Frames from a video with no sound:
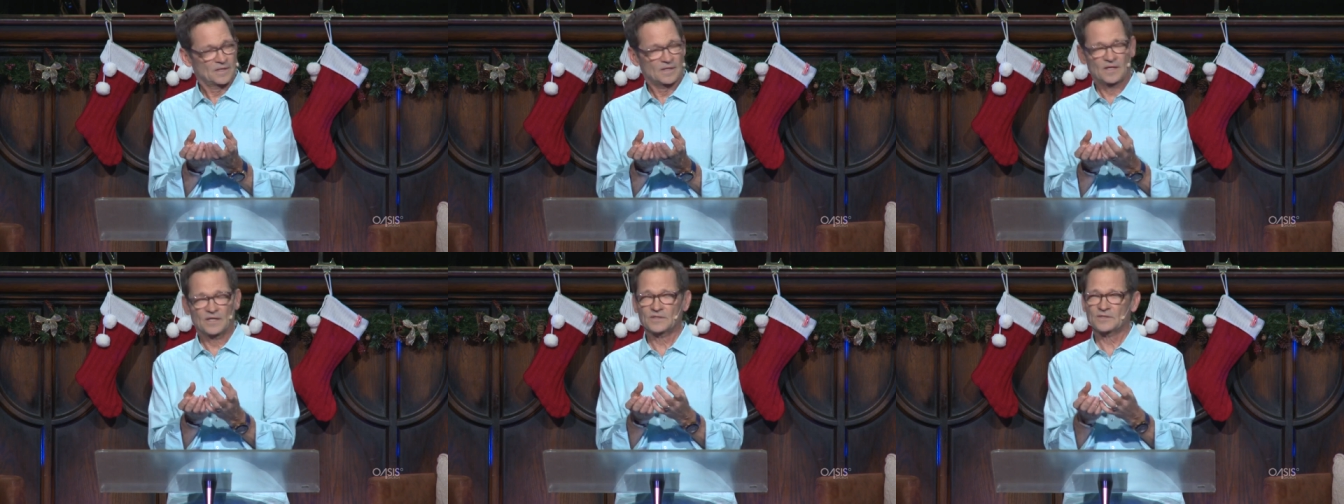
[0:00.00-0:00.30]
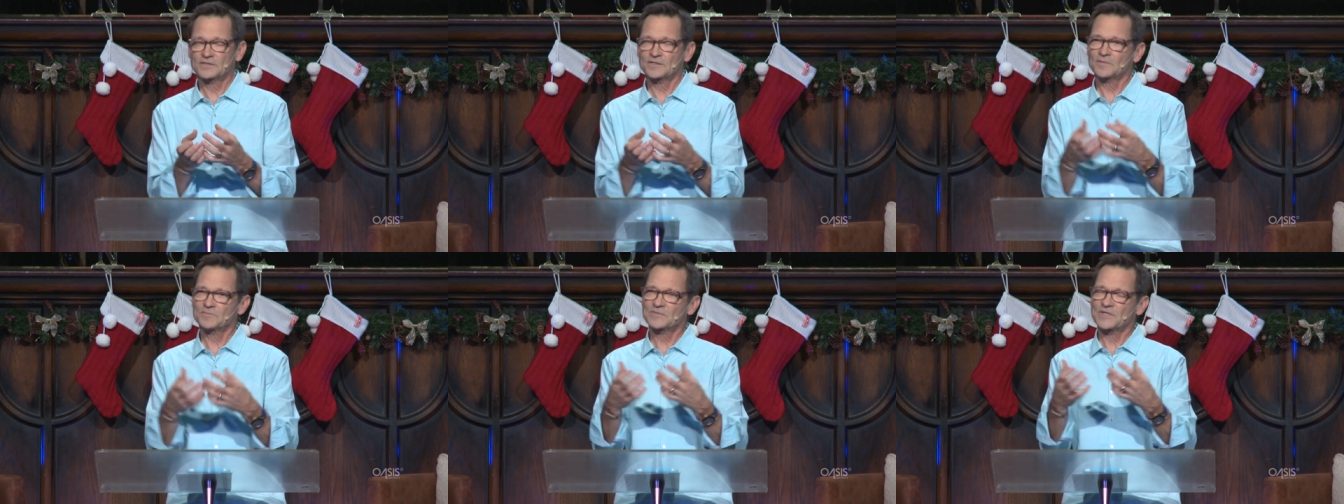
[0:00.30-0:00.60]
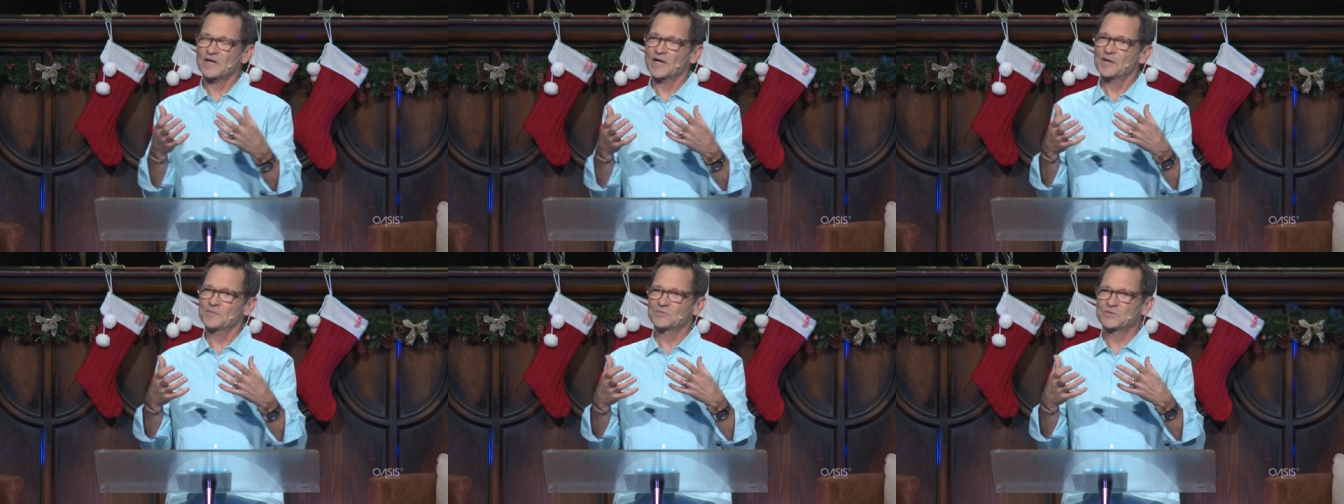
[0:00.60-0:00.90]
And
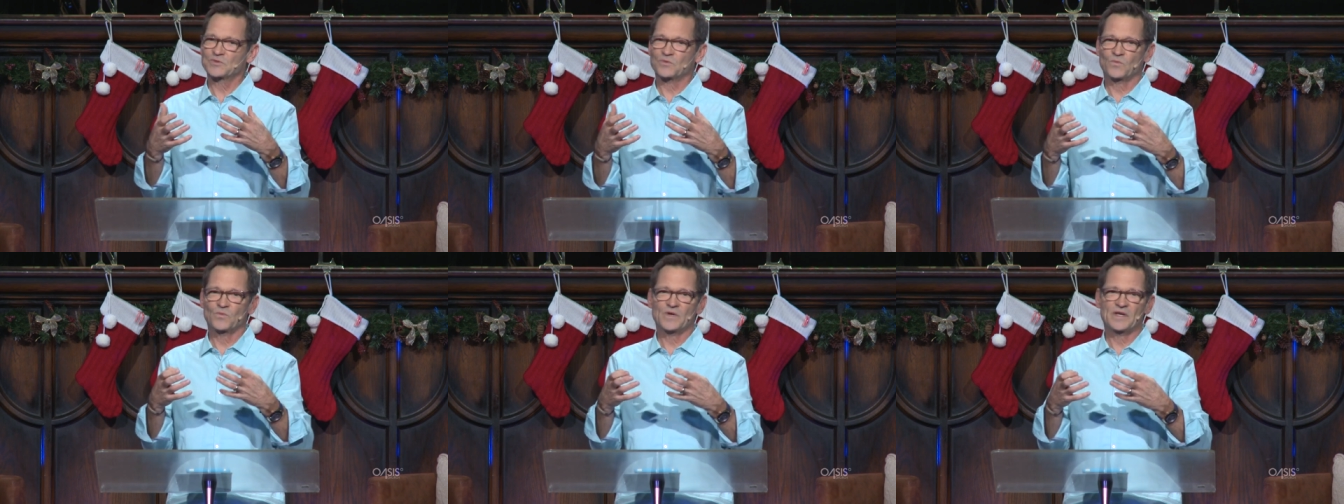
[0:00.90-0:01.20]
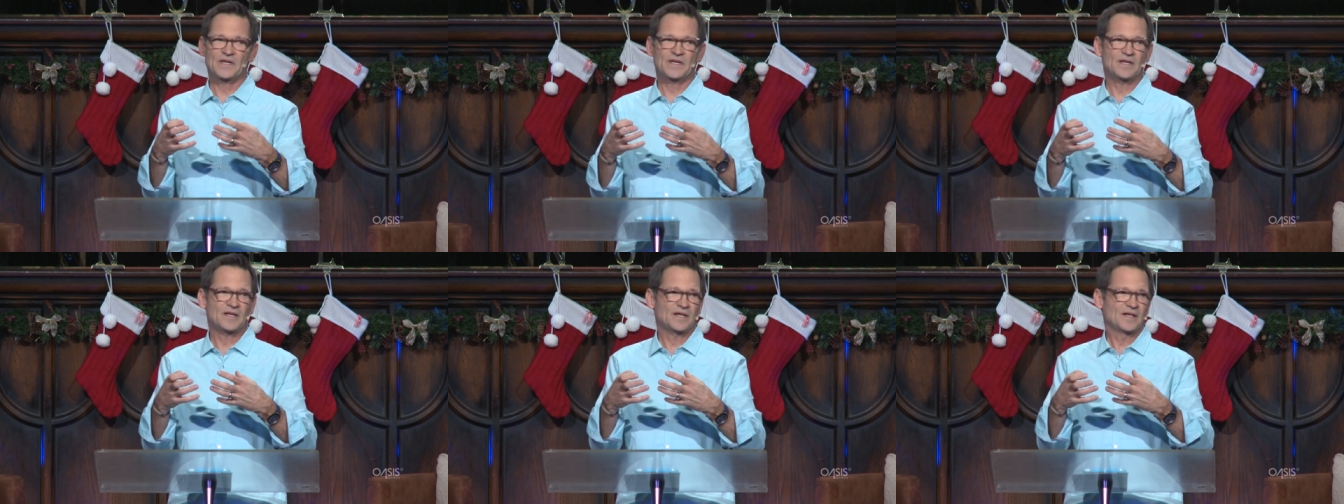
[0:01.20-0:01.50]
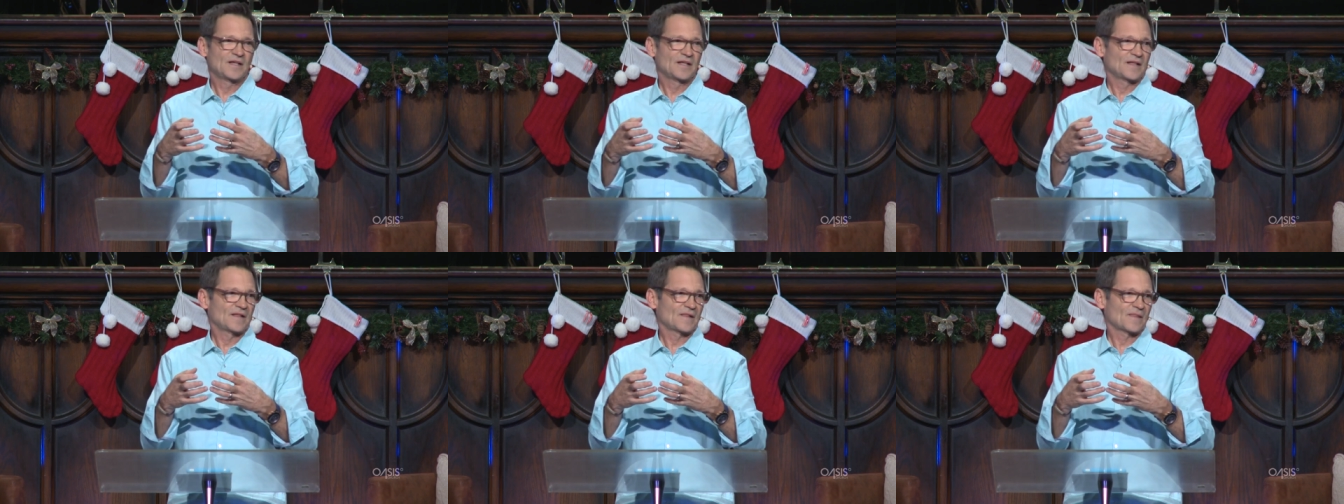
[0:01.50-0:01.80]
sometimes we
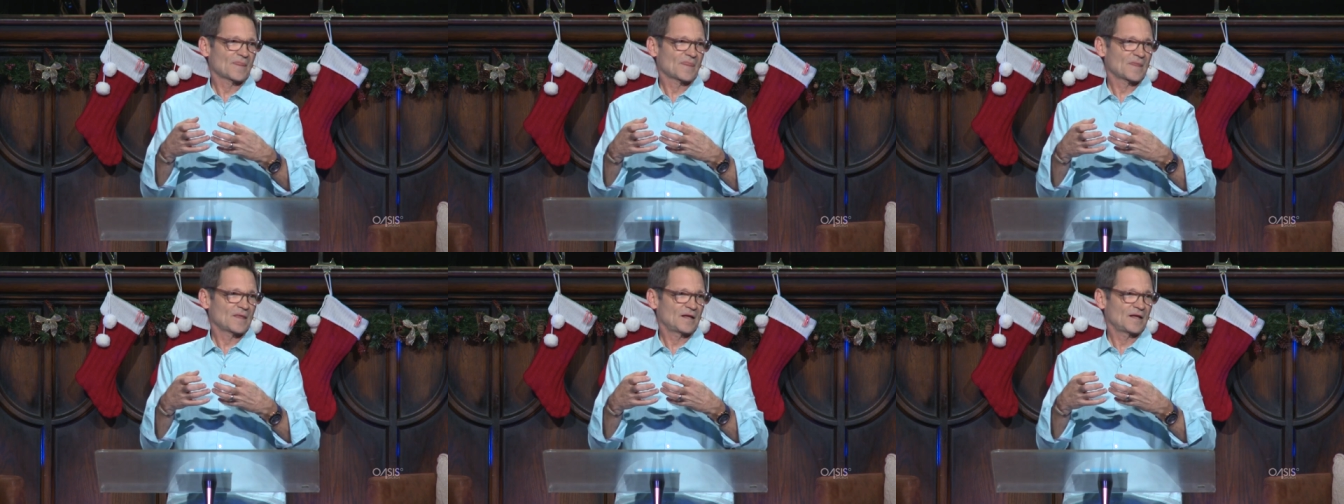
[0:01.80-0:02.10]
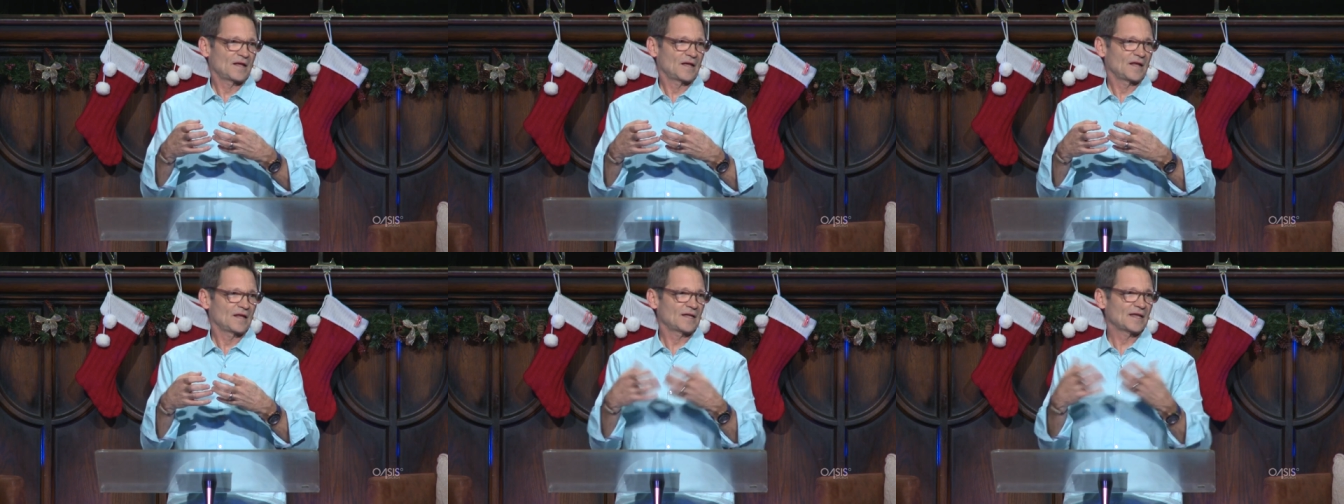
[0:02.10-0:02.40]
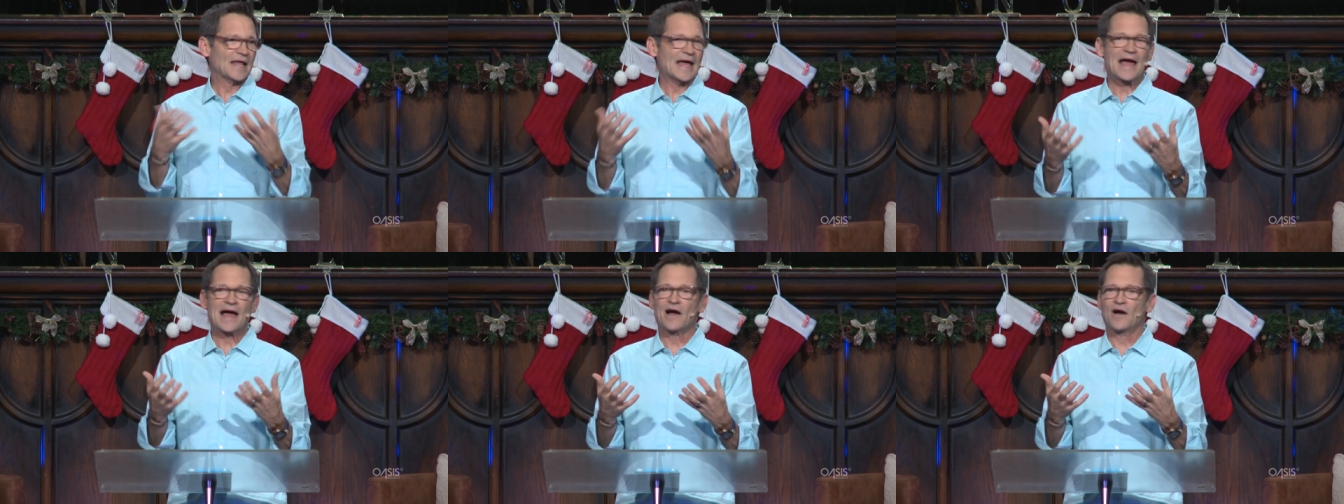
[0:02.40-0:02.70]

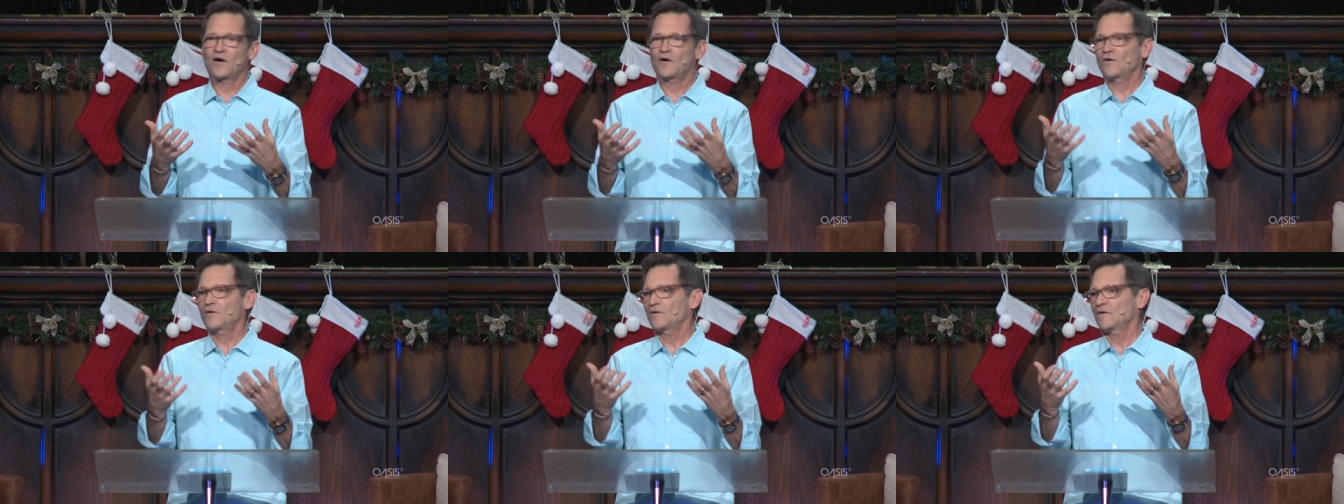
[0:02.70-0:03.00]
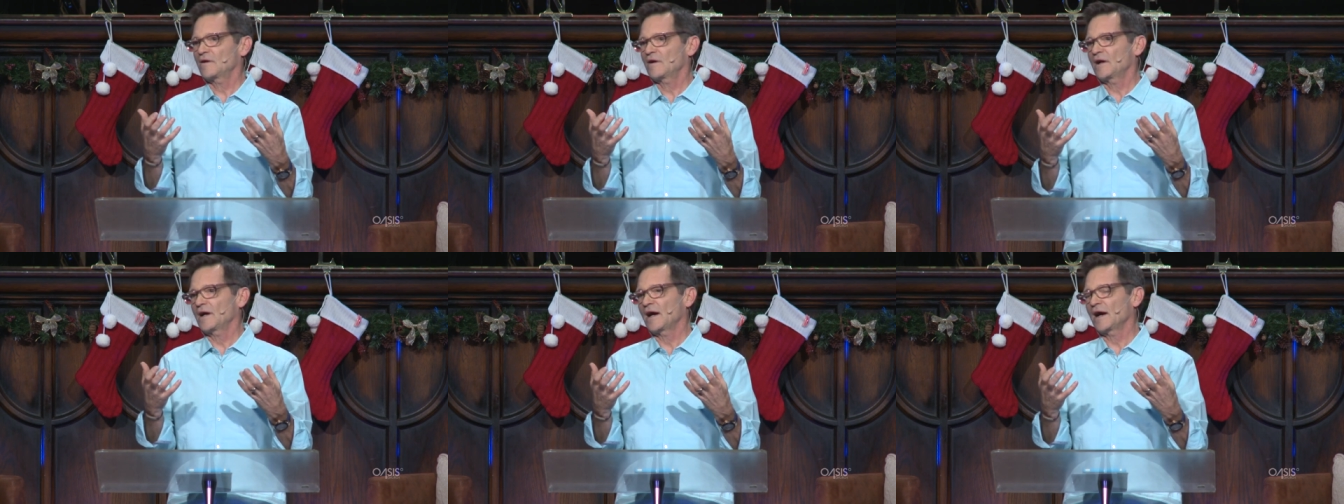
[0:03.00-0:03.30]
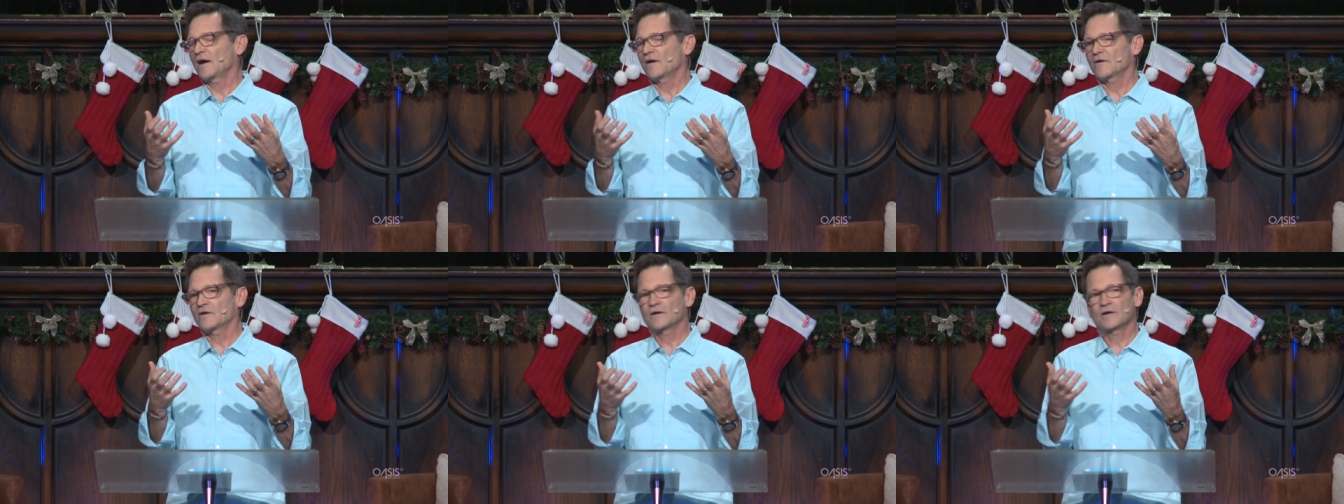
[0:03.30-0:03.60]
allow
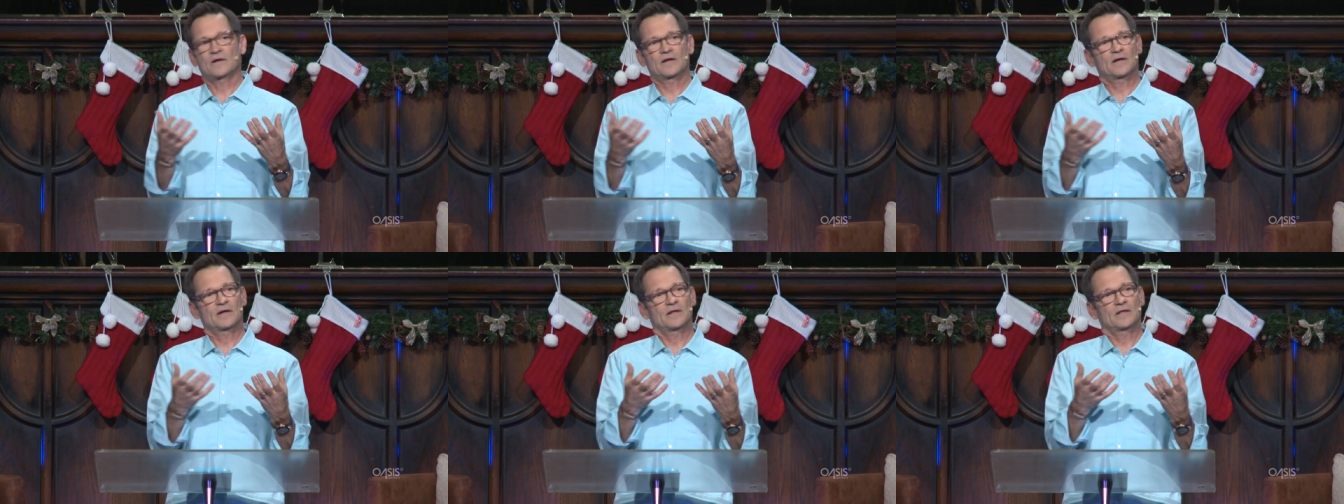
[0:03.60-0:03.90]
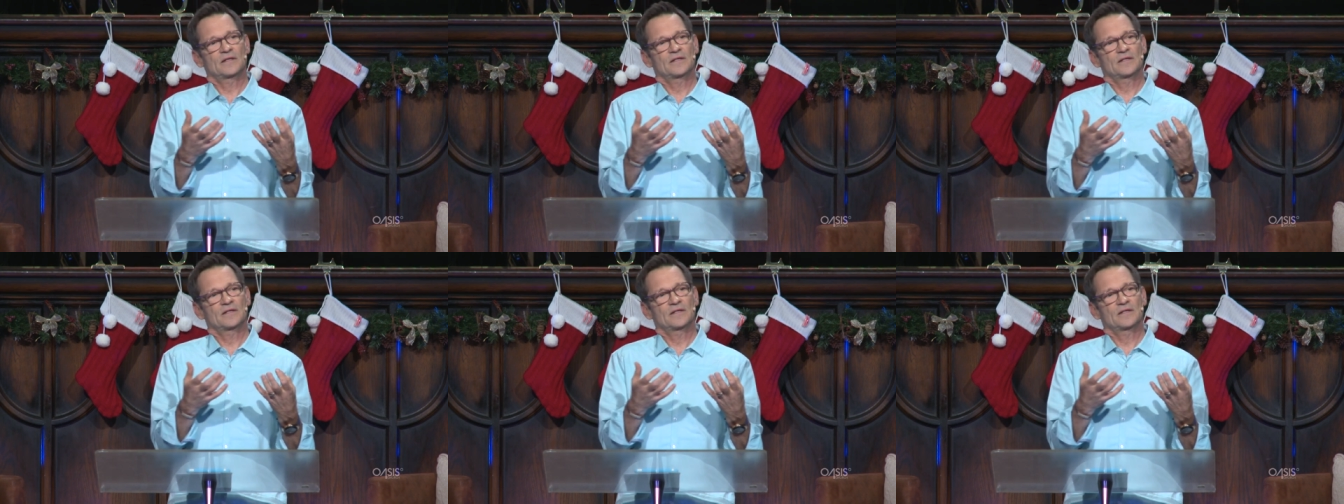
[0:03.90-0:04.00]
our